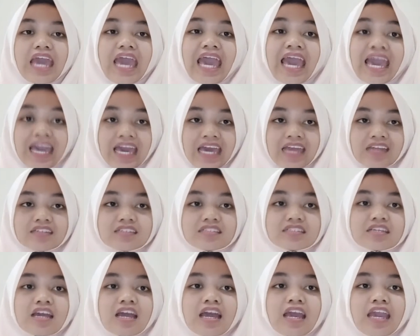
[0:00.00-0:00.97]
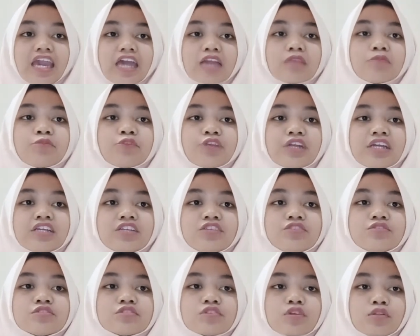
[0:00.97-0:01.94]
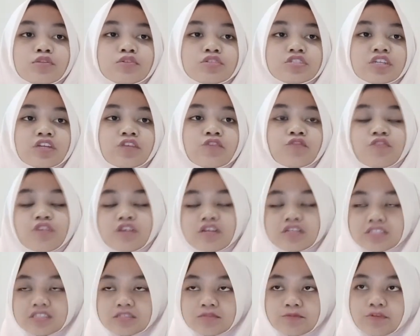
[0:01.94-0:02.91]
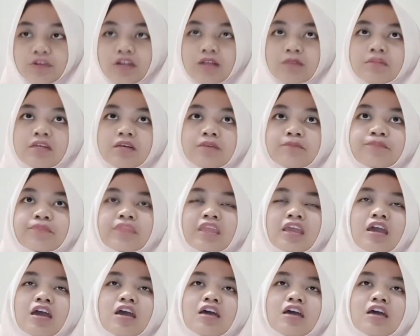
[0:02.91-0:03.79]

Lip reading: Anne can bring new solution for this problem.